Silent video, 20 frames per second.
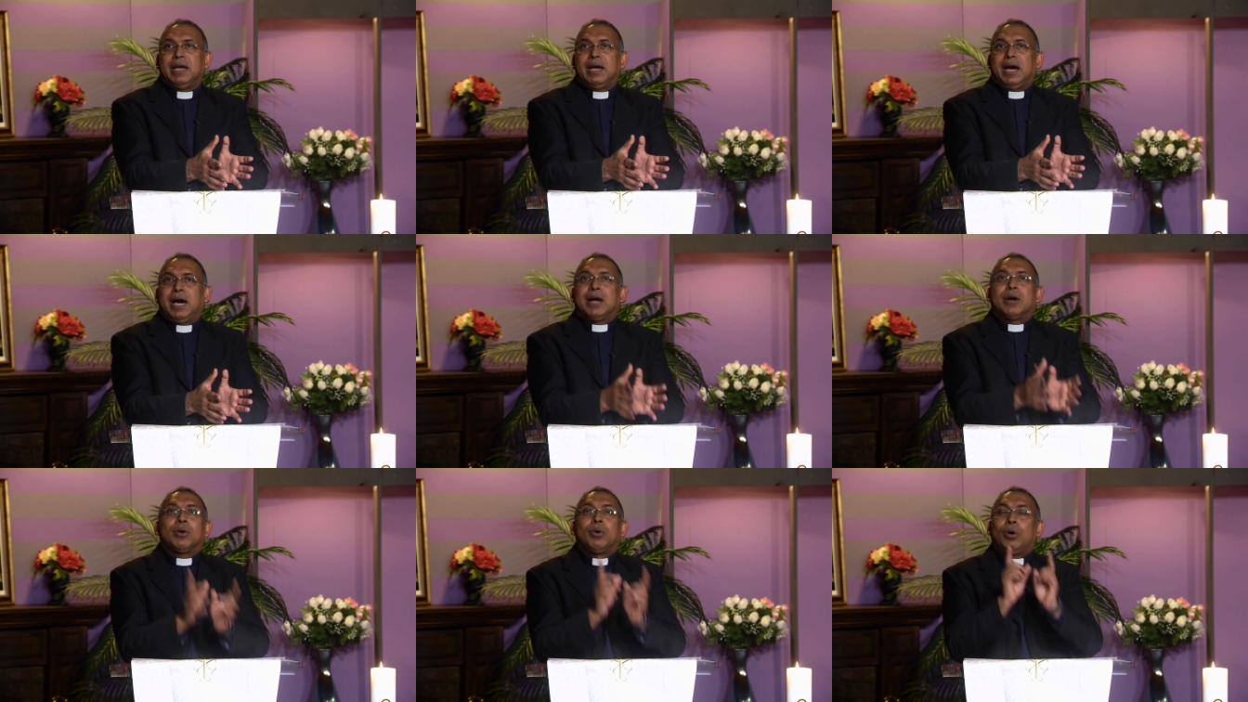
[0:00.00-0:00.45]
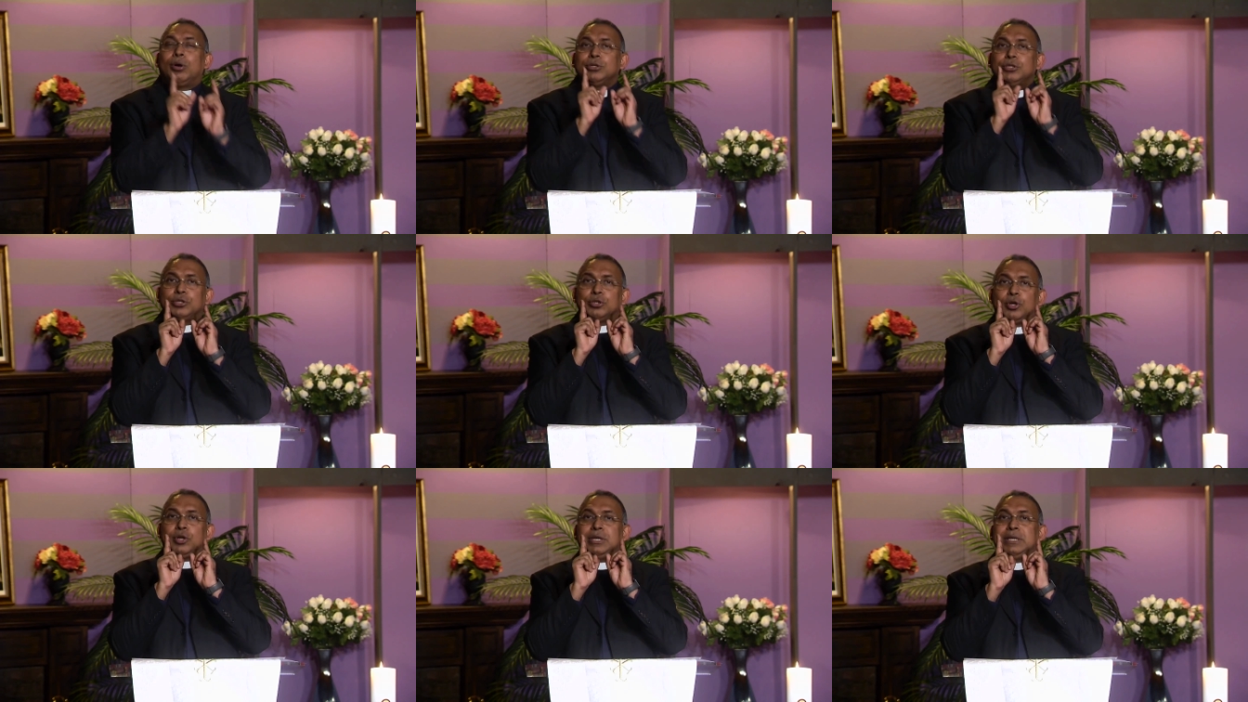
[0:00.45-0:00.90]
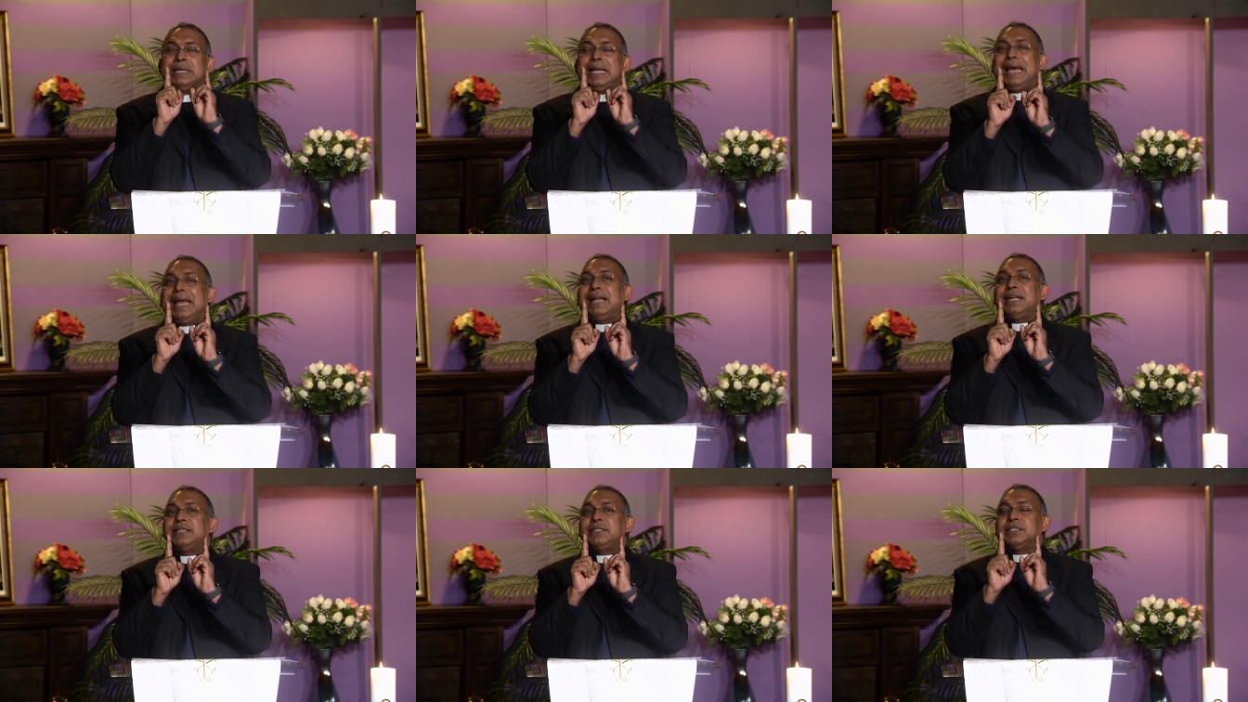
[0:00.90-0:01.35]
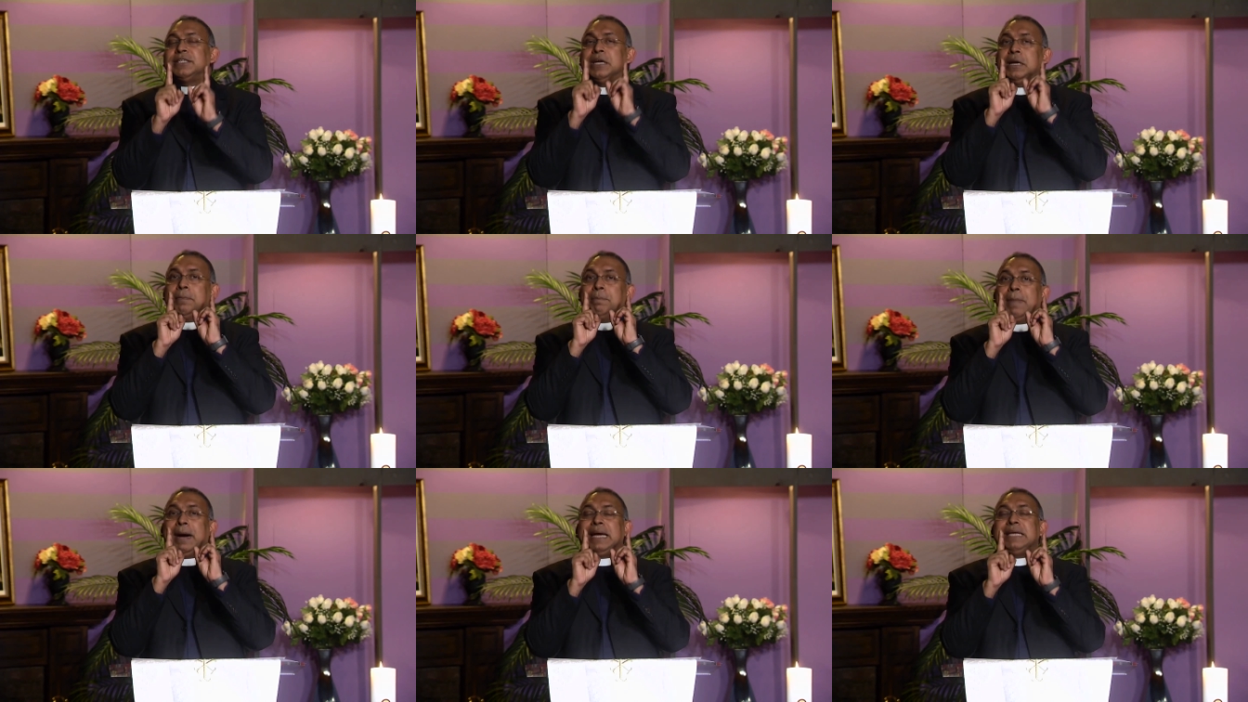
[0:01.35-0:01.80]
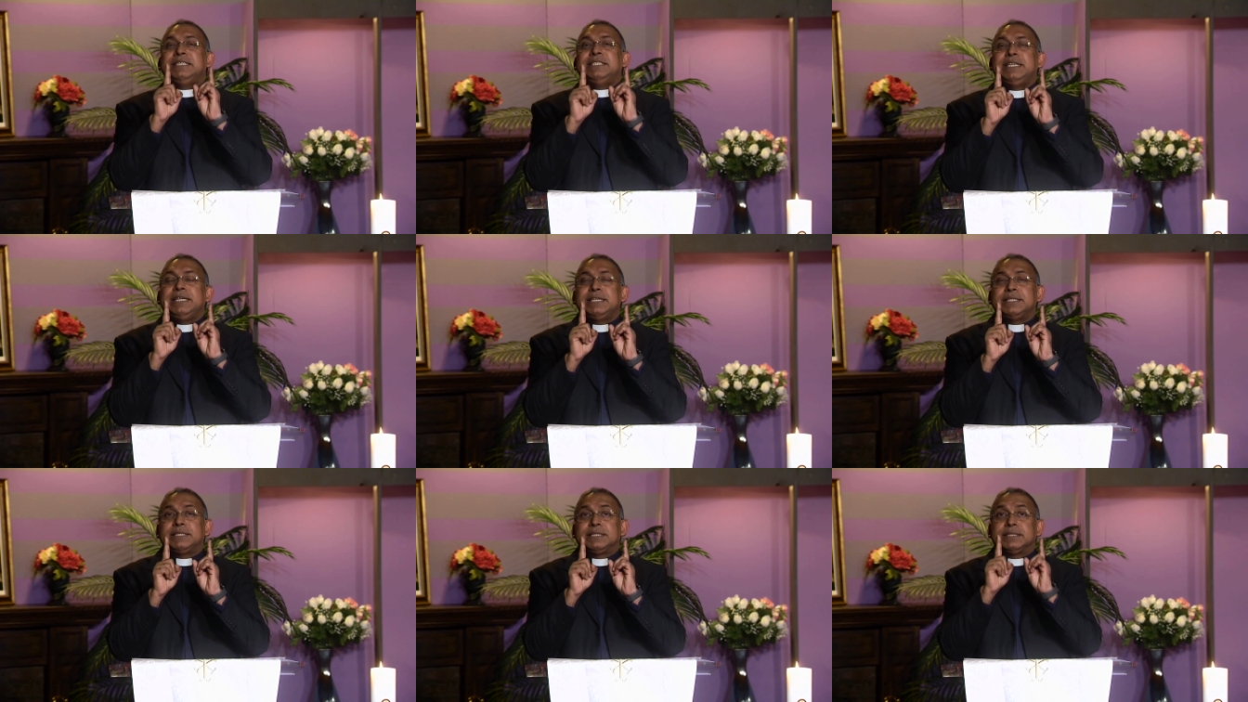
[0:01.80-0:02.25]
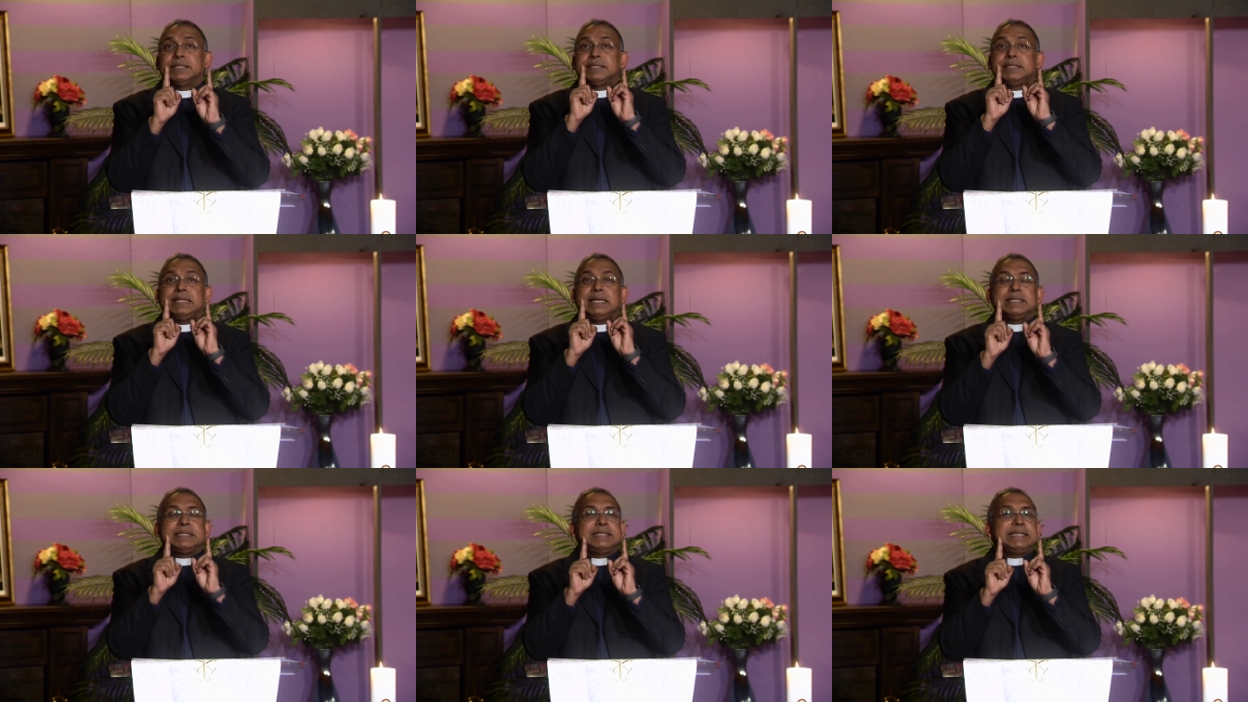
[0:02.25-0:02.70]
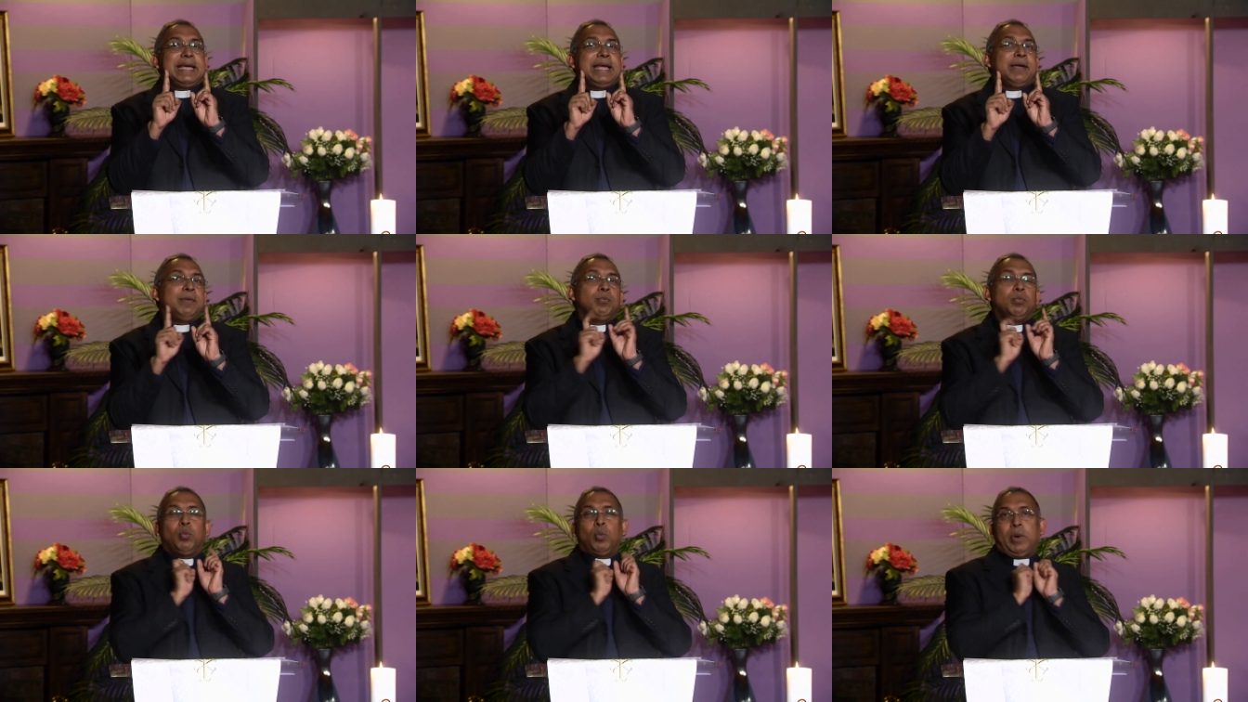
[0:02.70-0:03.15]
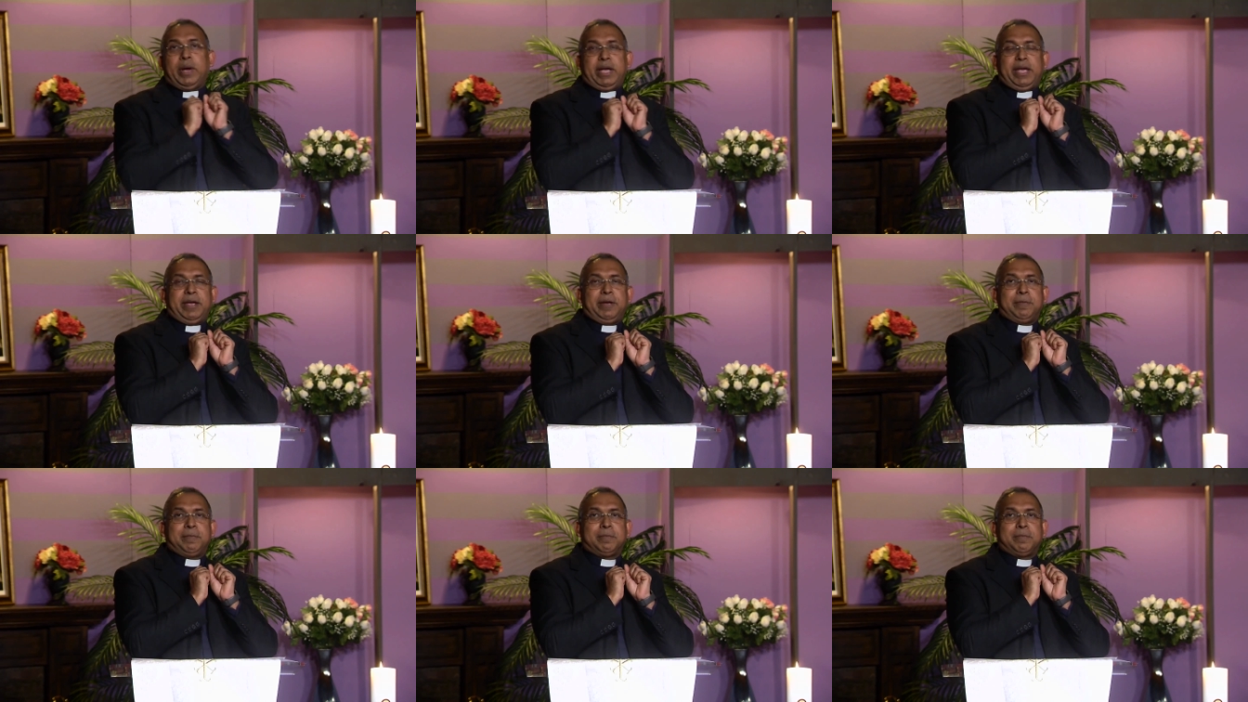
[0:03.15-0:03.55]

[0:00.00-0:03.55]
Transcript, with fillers: are also dealt by Jesus the same way.